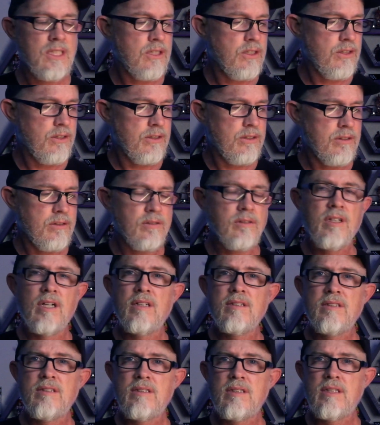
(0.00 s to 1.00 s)
your
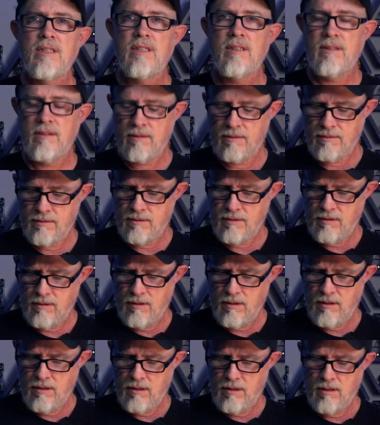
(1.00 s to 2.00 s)
tungsten,
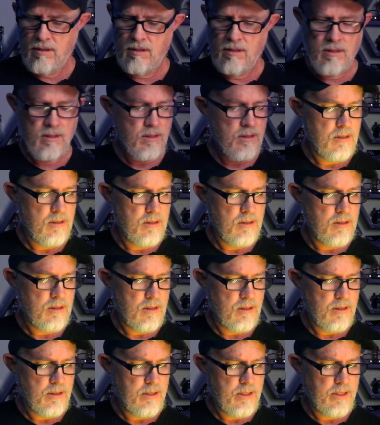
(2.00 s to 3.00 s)

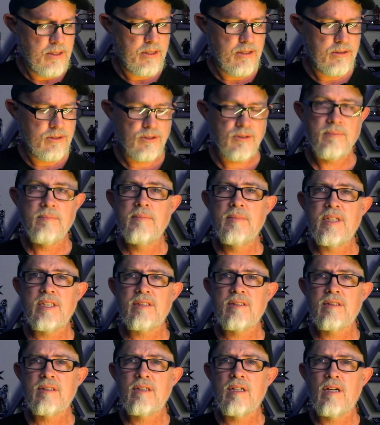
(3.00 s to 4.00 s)
and then there's some
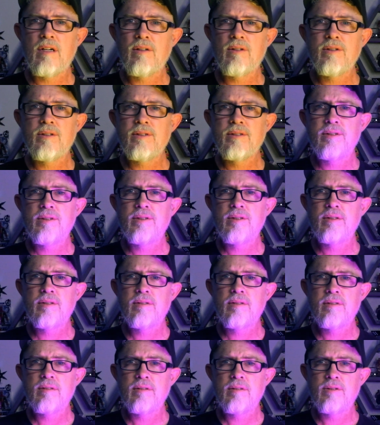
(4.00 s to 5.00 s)
mixed colors,
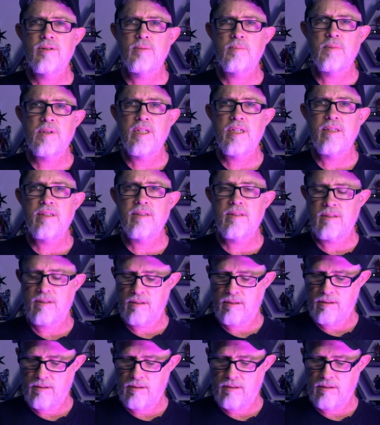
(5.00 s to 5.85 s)
splits.